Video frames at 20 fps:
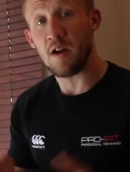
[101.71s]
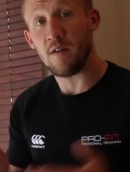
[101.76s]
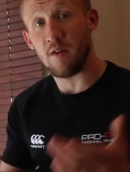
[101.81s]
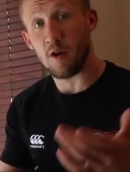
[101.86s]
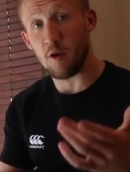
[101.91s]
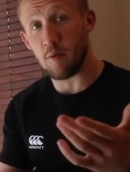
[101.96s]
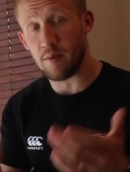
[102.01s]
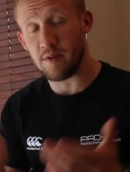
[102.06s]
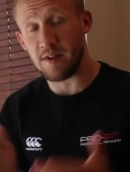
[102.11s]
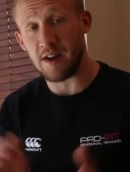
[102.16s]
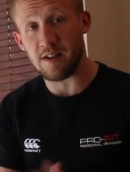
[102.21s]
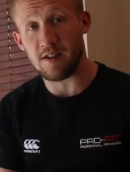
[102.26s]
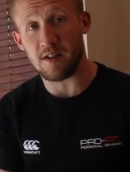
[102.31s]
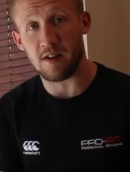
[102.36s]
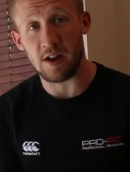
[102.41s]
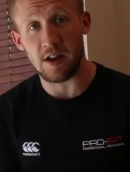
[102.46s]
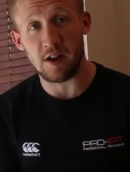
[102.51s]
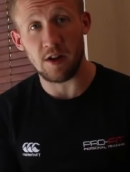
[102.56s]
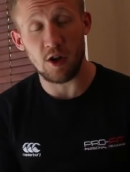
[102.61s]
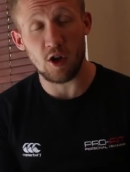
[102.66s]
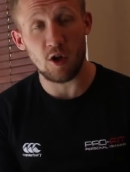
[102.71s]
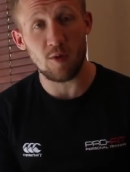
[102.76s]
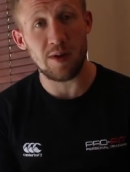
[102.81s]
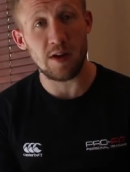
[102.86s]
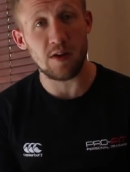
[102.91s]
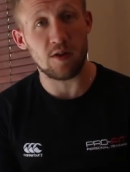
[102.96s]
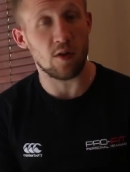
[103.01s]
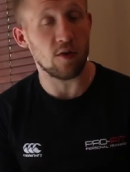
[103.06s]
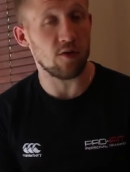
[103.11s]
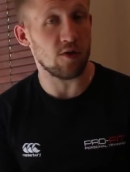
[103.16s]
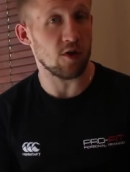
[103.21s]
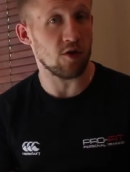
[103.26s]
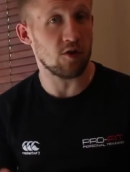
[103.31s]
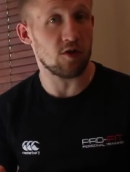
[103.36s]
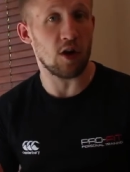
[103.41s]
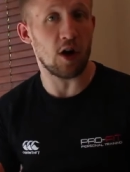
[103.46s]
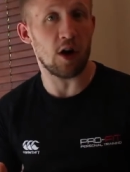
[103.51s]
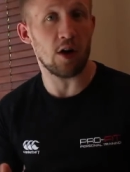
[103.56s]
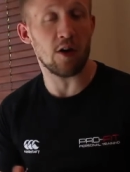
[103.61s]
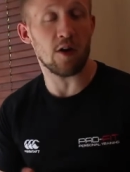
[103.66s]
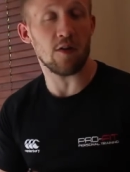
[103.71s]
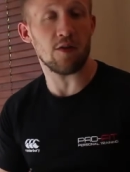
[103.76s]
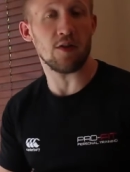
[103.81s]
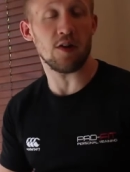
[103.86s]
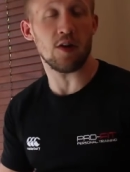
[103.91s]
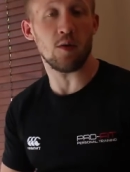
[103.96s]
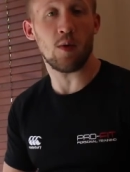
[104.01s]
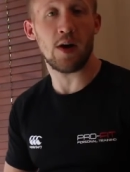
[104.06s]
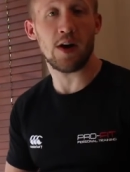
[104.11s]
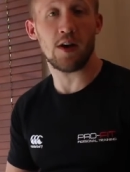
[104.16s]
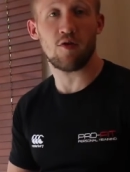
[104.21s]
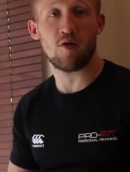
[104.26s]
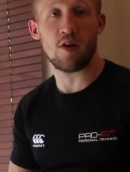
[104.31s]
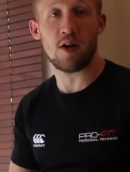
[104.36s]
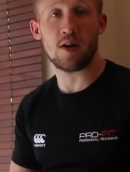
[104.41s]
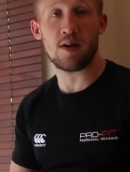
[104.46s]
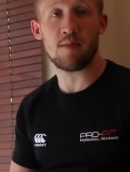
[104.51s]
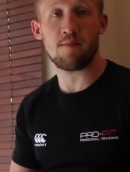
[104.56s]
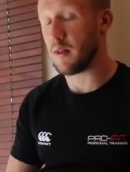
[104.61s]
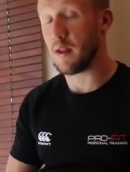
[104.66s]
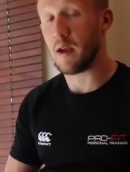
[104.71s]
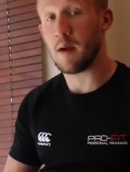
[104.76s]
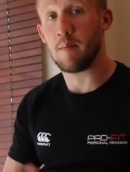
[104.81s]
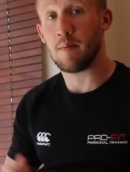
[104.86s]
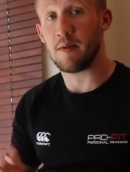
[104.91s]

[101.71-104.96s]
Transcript: For potentially newbies who have just started obviously weight training,